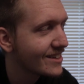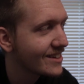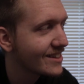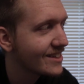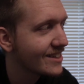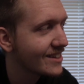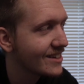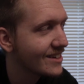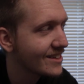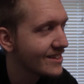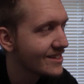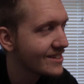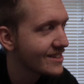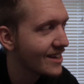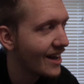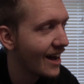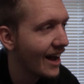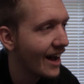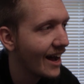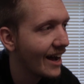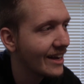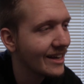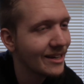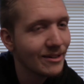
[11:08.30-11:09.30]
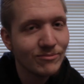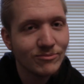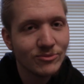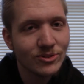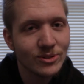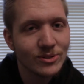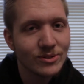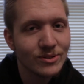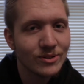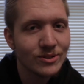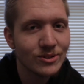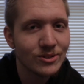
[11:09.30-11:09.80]
Because I am
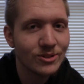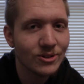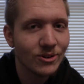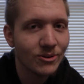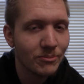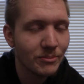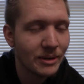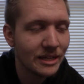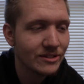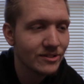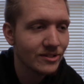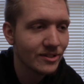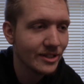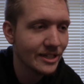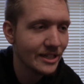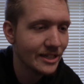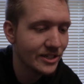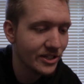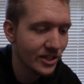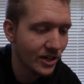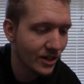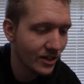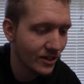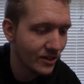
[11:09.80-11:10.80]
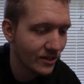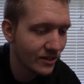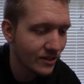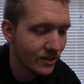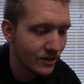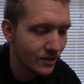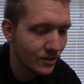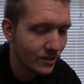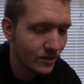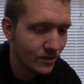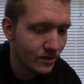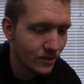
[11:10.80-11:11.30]
just so mentally done.
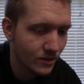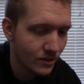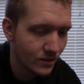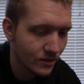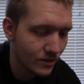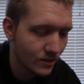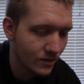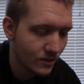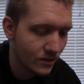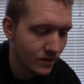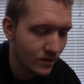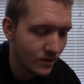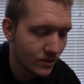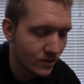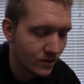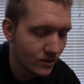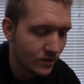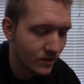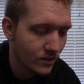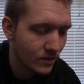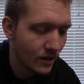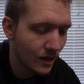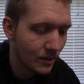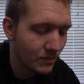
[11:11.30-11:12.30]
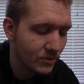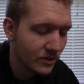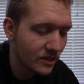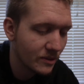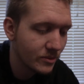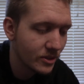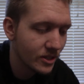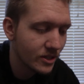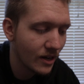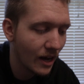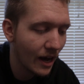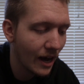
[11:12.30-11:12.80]
I
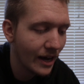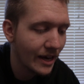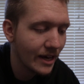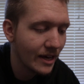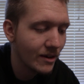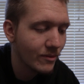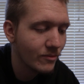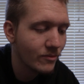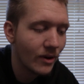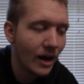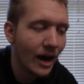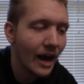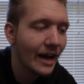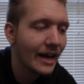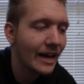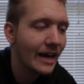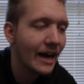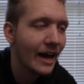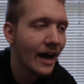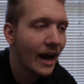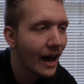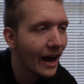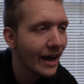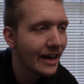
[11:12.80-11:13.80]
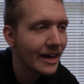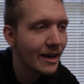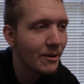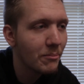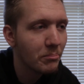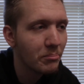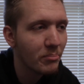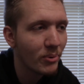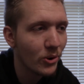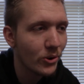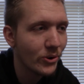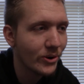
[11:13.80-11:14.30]
am
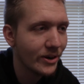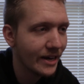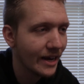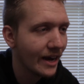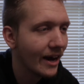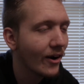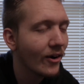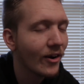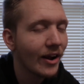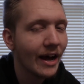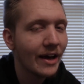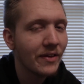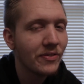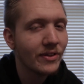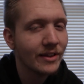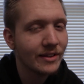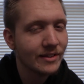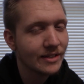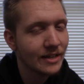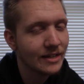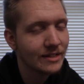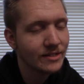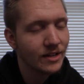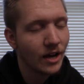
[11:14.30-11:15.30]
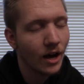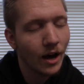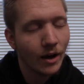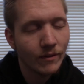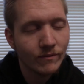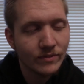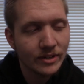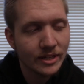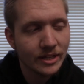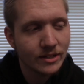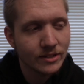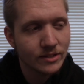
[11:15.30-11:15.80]
burned out. I think that's
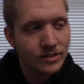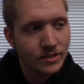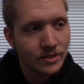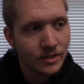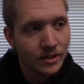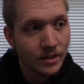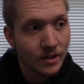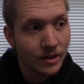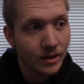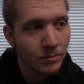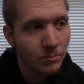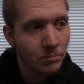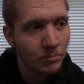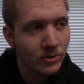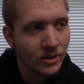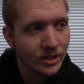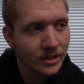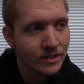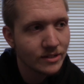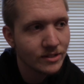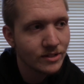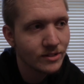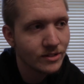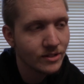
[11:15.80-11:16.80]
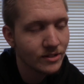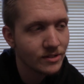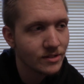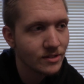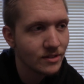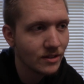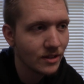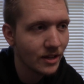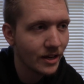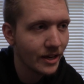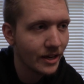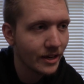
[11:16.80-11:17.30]
obvious. But it's
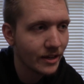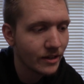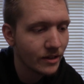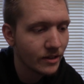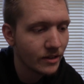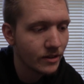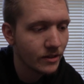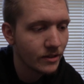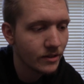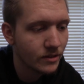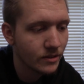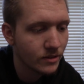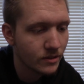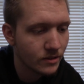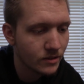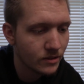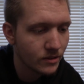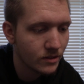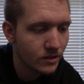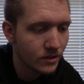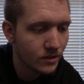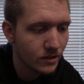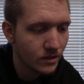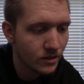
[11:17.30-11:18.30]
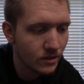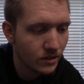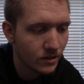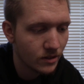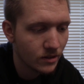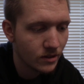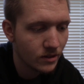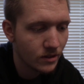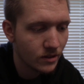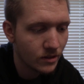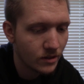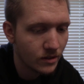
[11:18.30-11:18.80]
just, like,
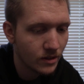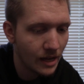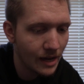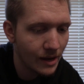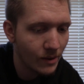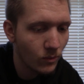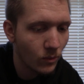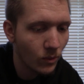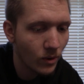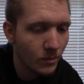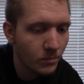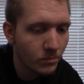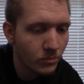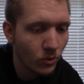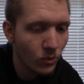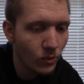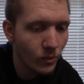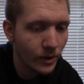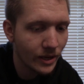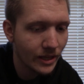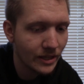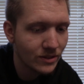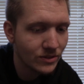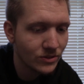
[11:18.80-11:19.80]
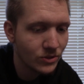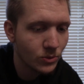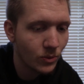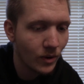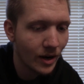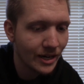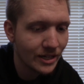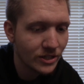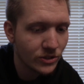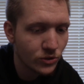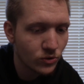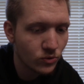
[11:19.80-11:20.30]
at what point do
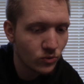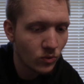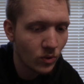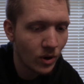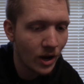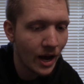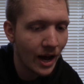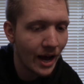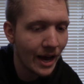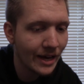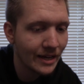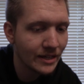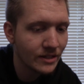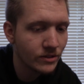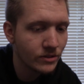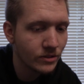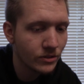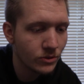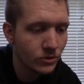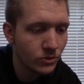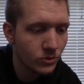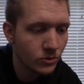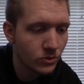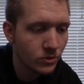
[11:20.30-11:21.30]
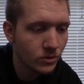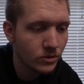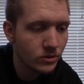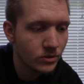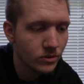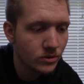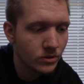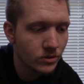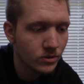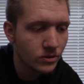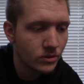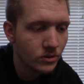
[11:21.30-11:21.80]
I try to
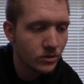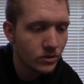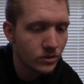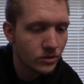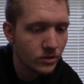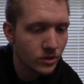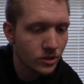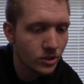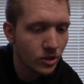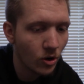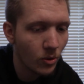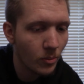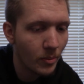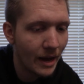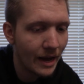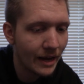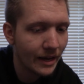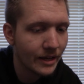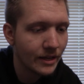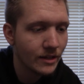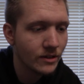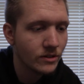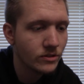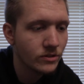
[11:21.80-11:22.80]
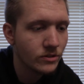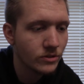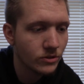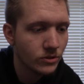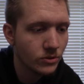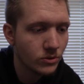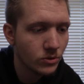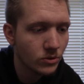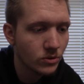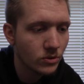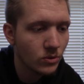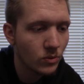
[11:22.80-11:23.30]
go back
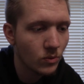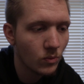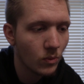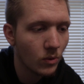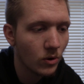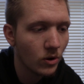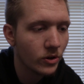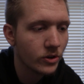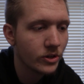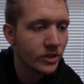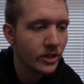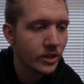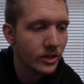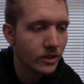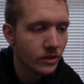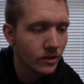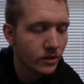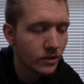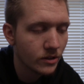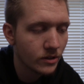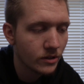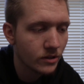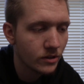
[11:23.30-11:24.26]
into working?